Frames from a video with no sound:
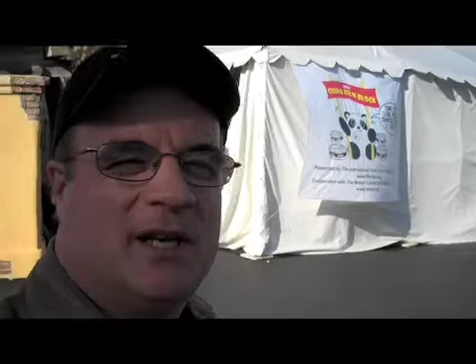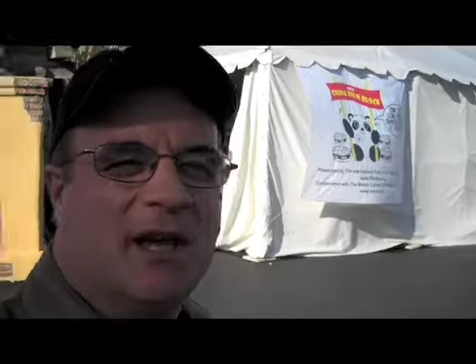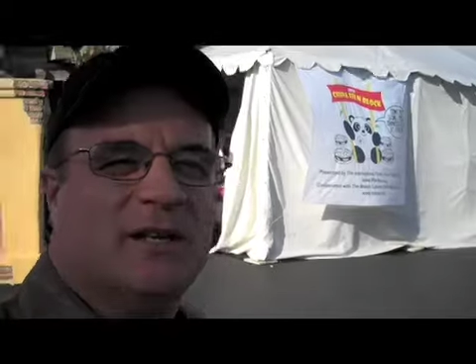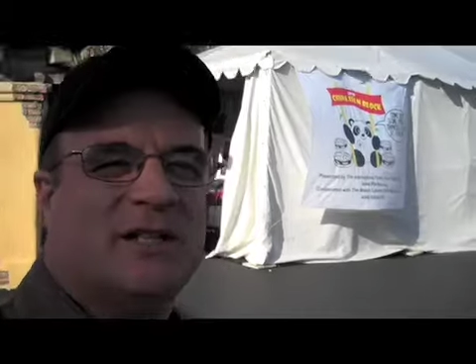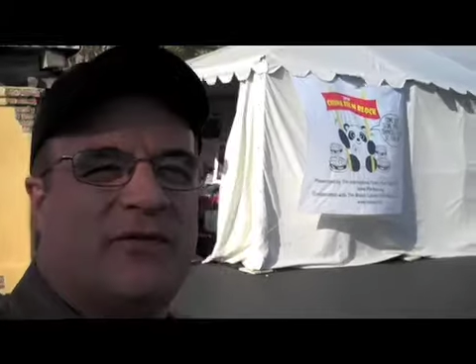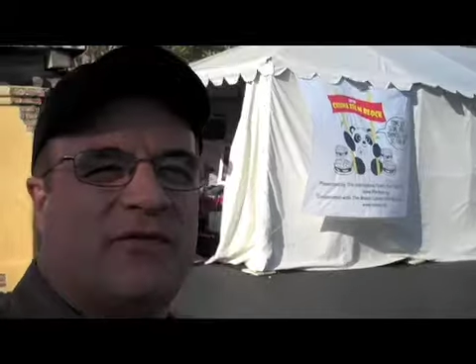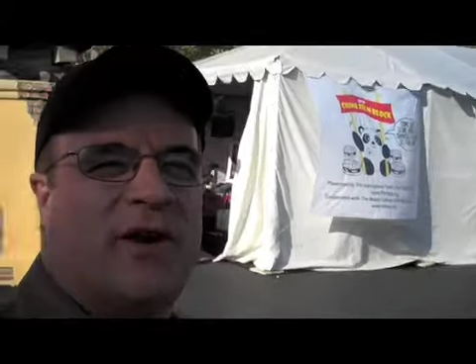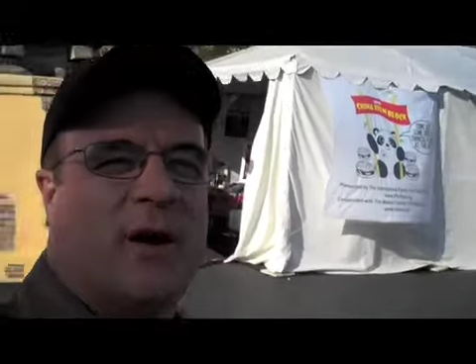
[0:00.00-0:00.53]

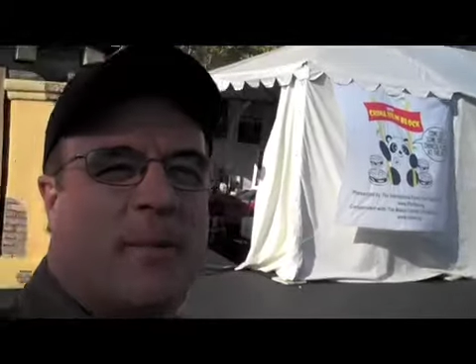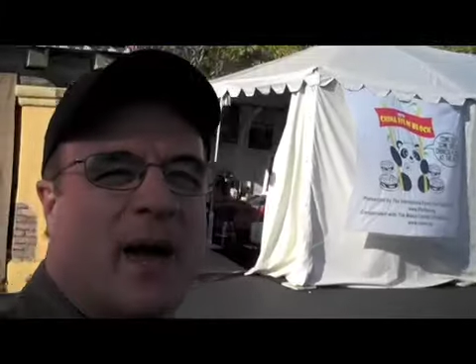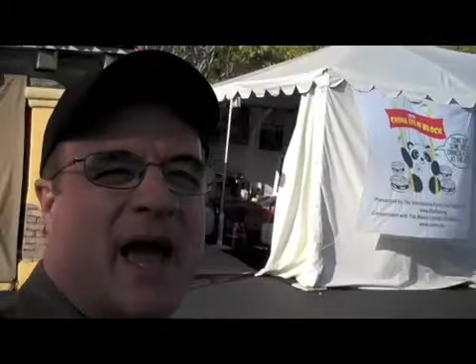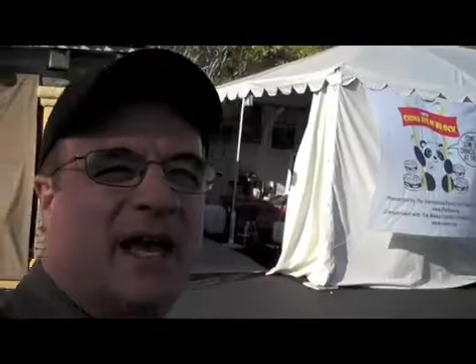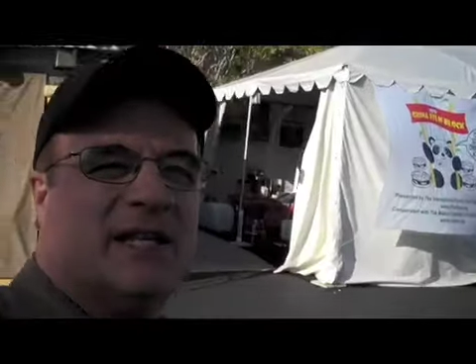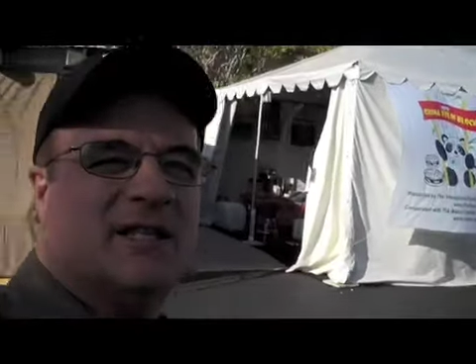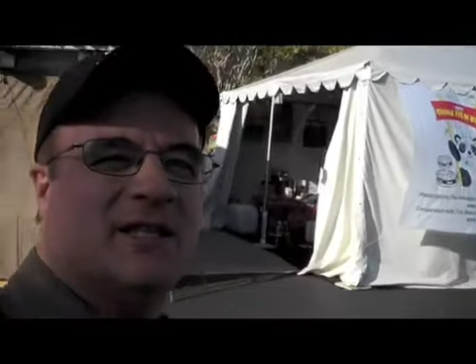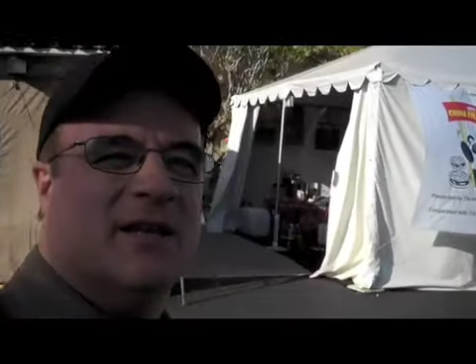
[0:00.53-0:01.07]
Douglas
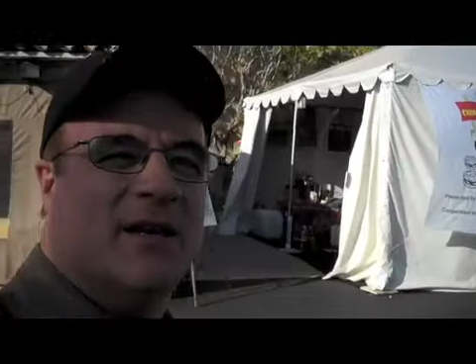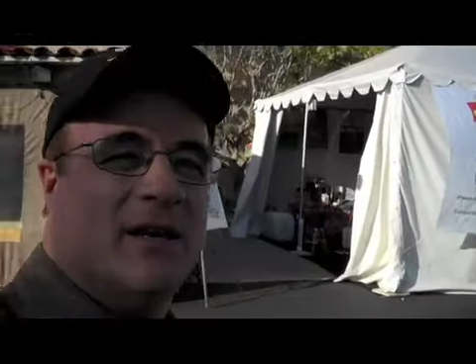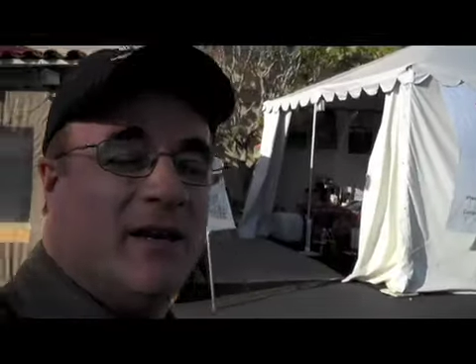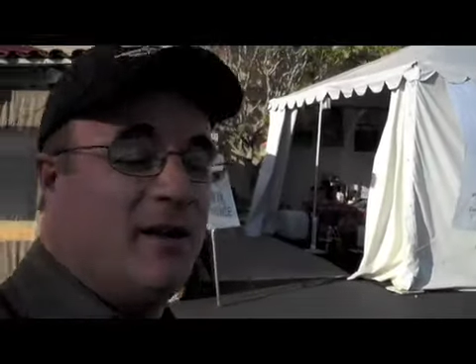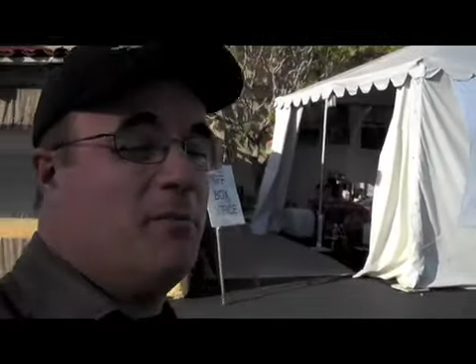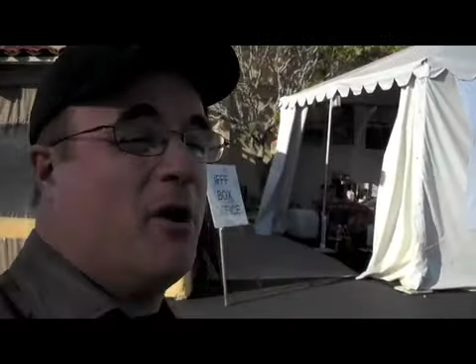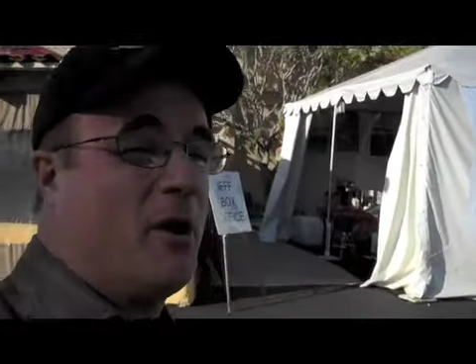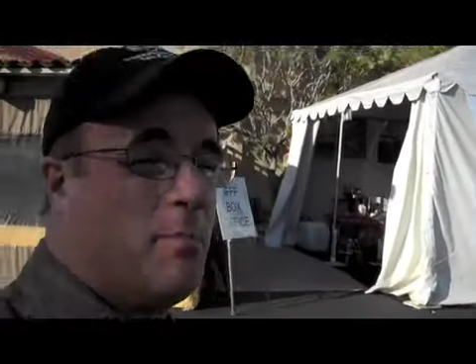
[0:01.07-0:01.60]
Fairbanks,
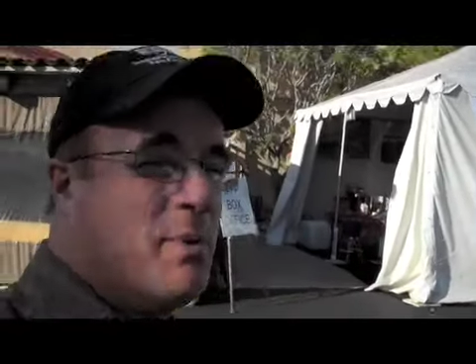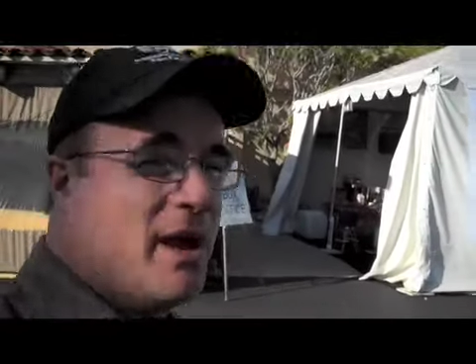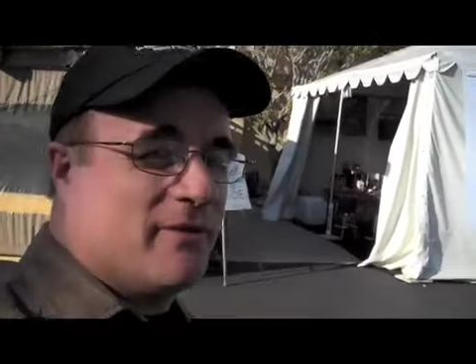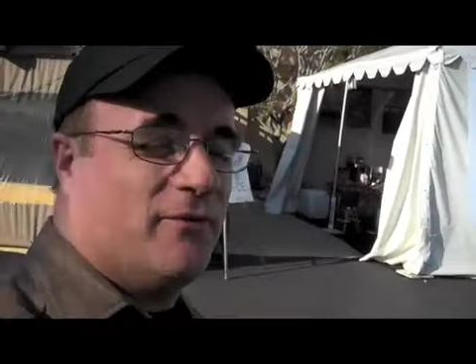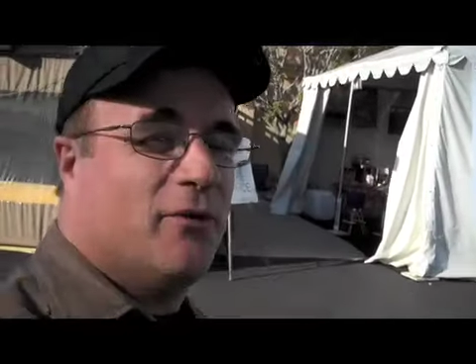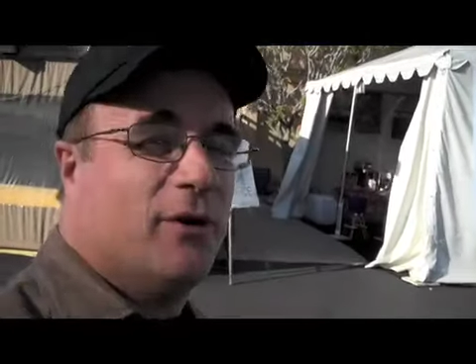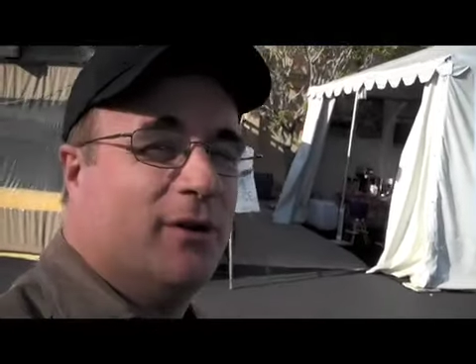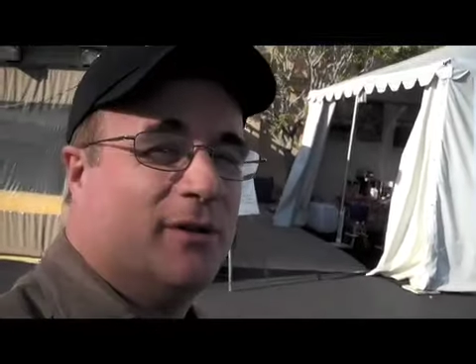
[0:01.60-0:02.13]
and Mary
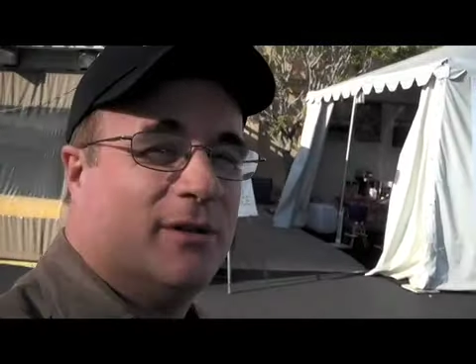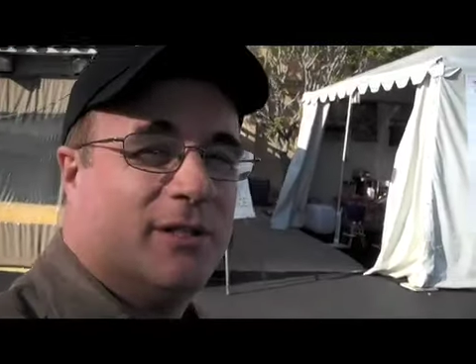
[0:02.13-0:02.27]
Pickford,